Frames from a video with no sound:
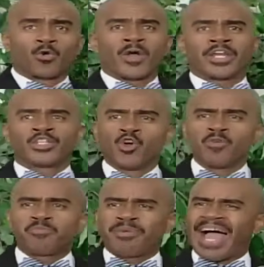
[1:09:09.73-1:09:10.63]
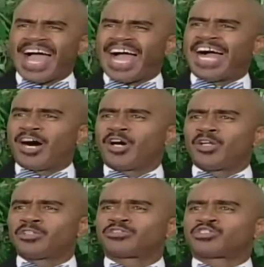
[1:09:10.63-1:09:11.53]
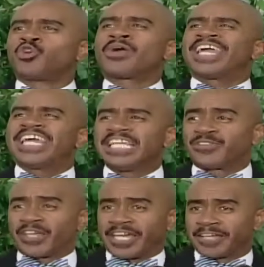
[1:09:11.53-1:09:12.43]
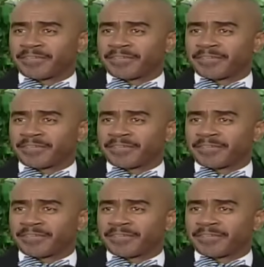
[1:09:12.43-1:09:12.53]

When you bow to anything,